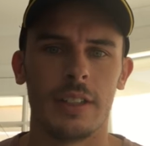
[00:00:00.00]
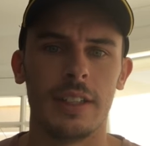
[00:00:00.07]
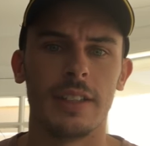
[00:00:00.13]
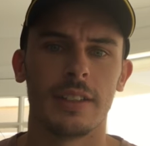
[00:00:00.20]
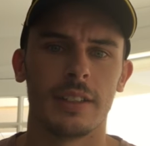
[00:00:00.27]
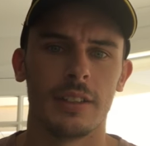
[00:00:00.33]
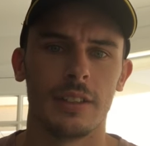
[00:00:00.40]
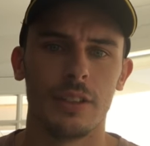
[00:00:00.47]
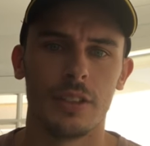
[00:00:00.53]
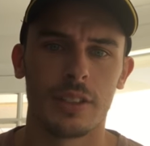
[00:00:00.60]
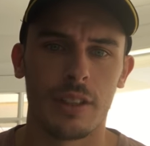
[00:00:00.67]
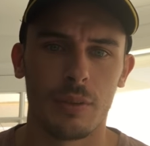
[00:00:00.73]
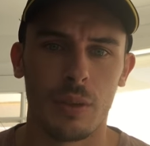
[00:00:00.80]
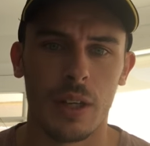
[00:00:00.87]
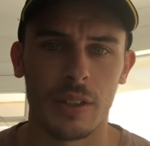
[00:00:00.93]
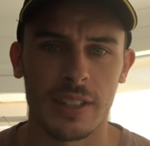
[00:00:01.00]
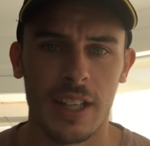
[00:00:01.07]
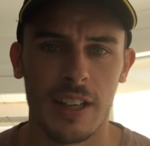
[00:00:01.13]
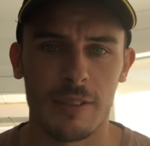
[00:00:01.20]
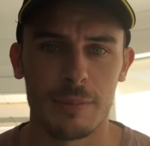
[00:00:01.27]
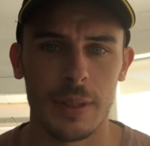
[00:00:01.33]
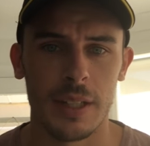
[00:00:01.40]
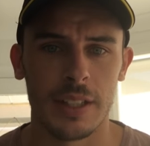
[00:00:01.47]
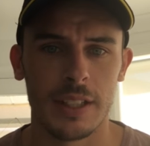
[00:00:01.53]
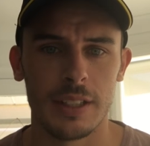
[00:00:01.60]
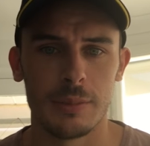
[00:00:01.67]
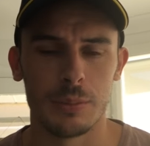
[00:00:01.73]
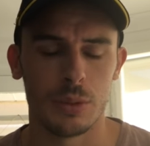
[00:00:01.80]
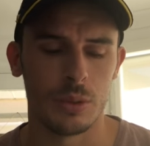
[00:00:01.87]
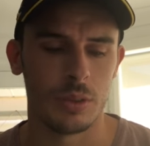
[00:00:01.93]
is a New South Wales halfback
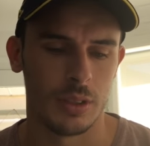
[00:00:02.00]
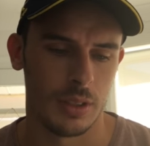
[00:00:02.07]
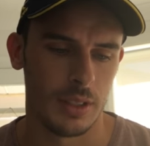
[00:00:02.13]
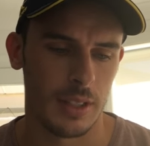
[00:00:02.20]
anymore.